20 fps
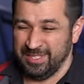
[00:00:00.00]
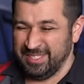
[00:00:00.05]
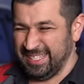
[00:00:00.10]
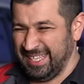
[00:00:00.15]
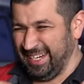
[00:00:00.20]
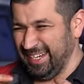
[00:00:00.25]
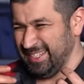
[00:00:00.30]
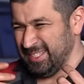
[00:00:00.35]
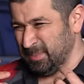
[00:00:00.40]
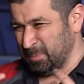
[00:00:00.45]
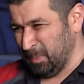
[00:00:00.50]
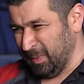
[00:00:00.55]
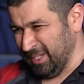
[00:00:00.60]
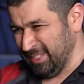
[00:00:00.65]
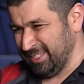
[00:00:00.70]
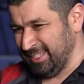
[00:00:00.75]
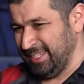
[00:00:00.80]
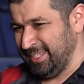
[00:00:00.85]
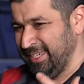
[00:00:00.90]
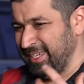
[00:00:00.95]
It's not as
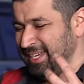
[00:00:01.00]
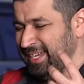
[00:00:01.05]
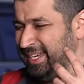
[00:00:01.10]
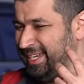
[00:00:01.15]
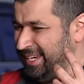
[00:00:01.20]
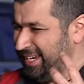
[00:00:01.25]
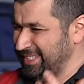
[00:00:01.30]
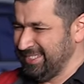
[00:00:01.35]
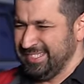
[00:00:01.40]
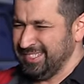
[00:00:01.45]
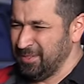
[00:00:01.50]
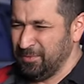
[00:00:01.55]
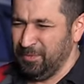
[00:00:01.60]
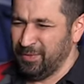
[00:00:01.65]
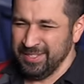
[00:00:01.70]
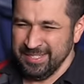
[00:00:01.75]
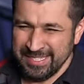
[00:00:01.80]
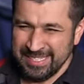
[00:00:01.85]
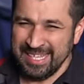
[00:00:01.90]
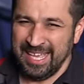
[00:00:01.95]
buzzy. It has a
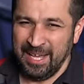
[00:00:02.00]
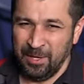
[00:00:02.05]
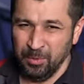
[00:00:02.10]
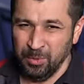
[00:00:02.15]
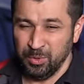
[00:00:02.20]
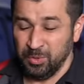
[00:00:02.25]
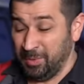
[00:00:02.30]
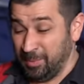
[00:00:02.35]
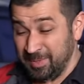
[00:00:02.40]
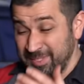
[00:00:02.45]
different sound to it.